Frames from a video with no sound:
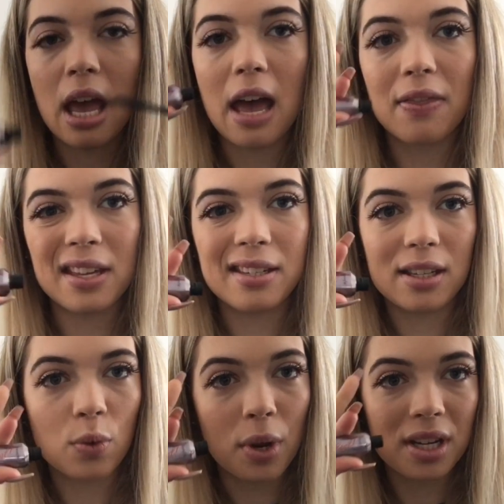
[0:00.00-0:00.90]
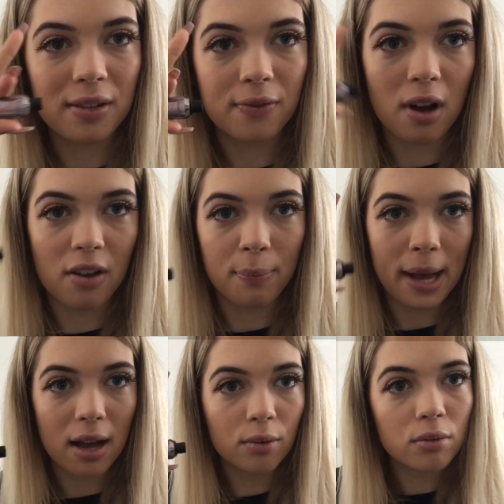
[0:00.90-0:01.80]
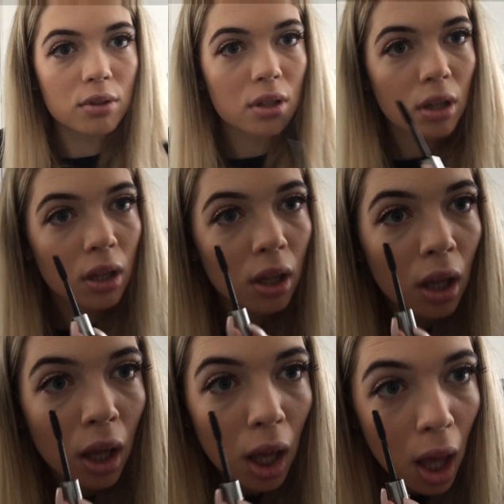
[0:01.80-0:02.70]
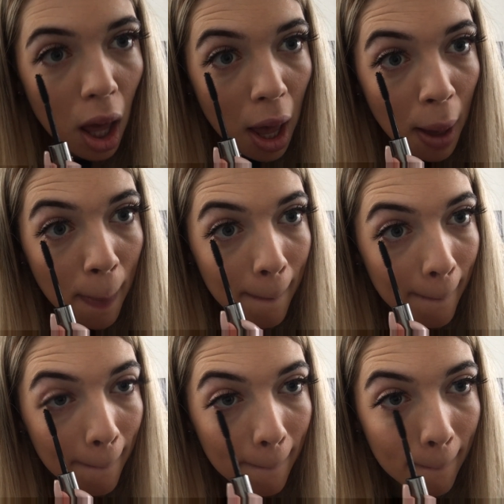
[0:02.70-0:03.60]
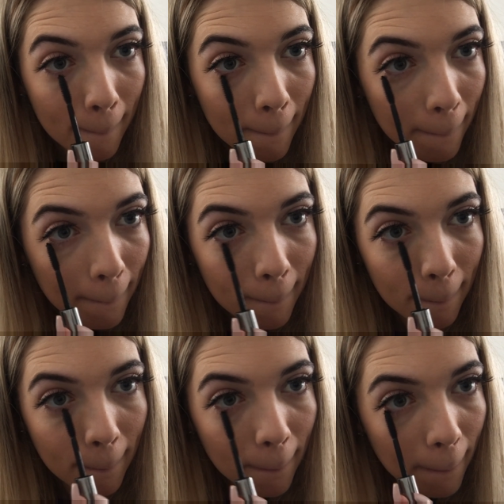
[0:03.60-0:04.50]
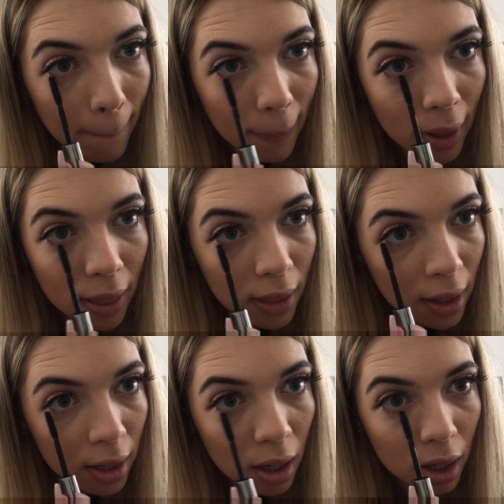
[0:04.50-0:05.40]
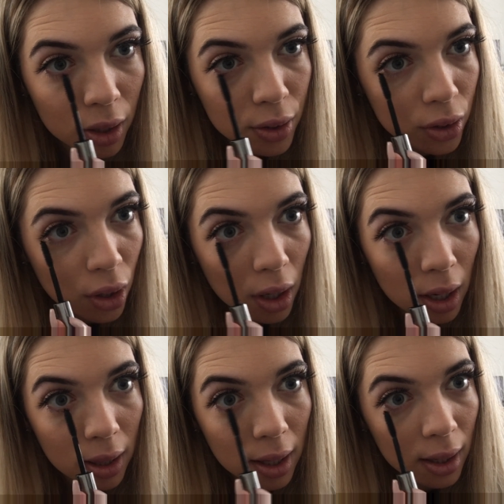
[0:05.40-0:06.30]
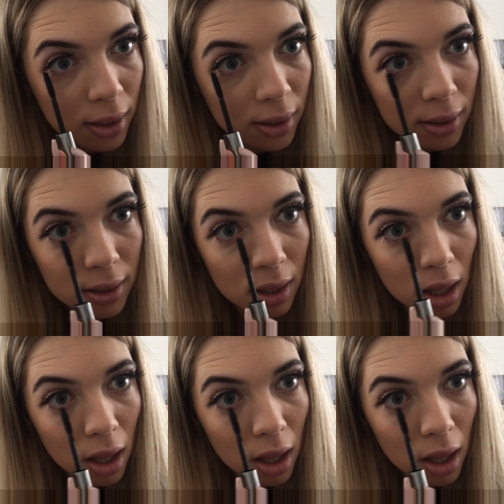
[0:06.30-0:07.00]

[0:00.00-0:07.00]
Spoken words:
And this is £25. And then I just go like this.